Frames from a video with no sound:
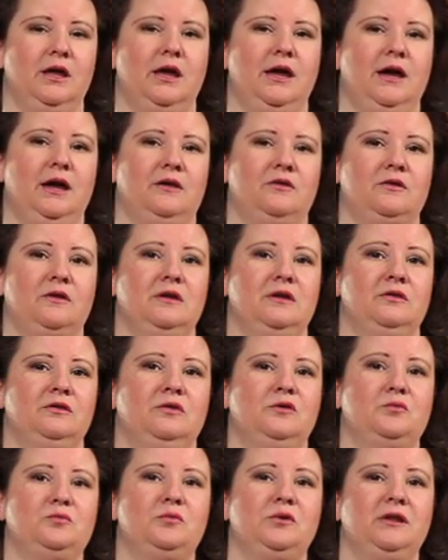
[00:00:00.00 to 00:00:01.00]
as in
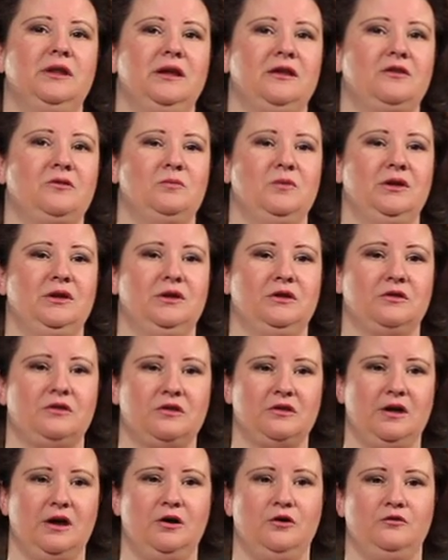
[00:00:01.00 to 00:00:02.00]
the placement
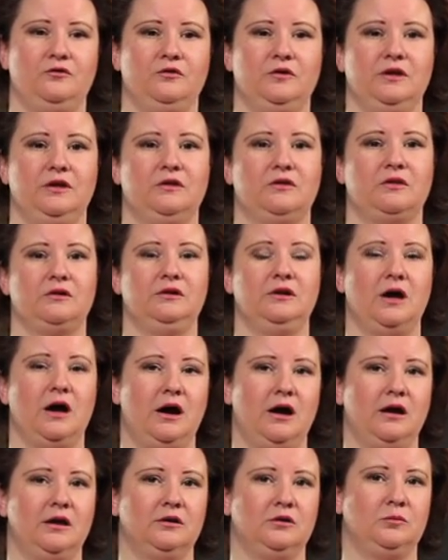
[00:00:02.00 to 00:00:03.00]
itself is
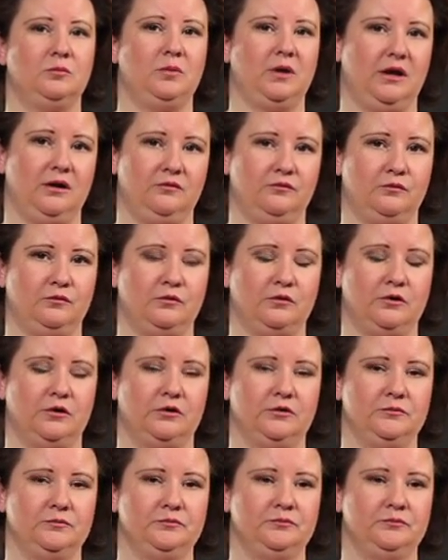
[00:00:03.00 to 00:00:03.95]
not paid for.